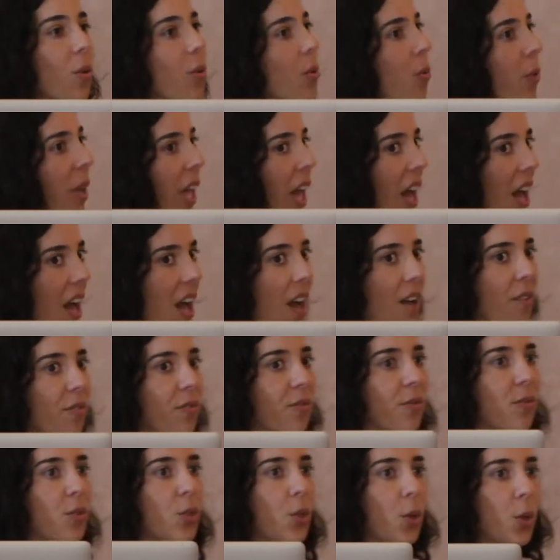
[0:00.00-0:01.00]
We have
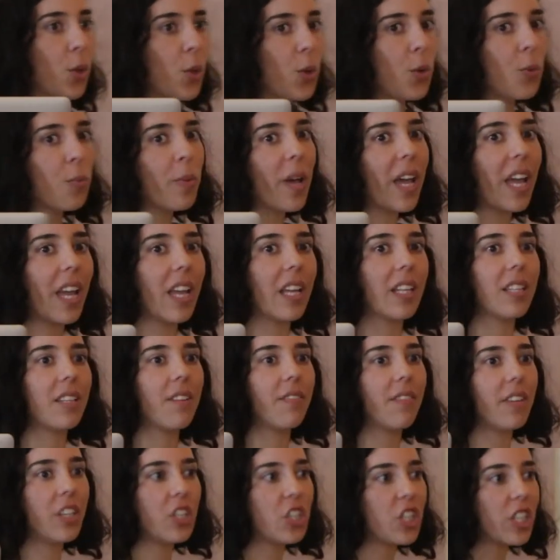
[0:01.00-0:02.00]
two main
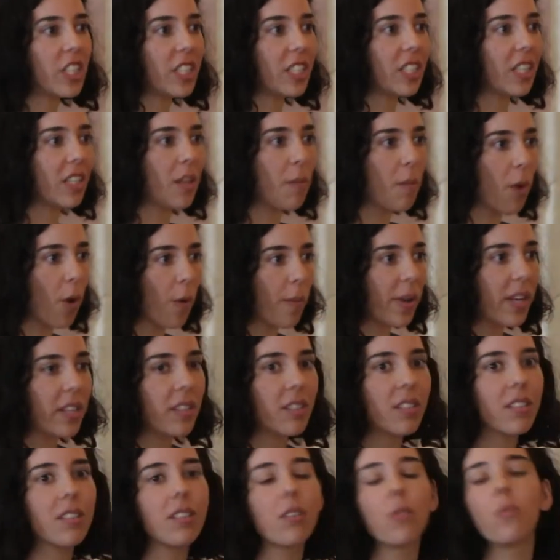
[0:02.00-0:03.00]
divisions at the moment.
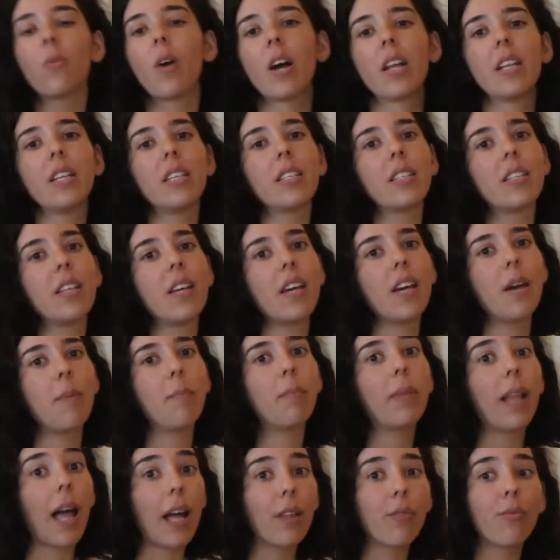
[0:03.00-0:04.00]
One is the
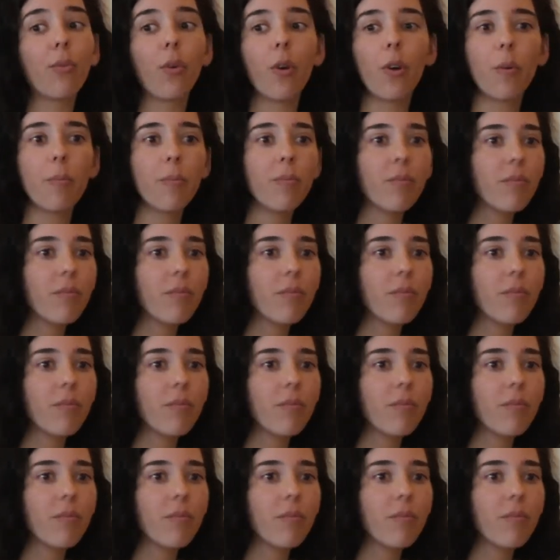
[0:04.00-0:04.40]
platform,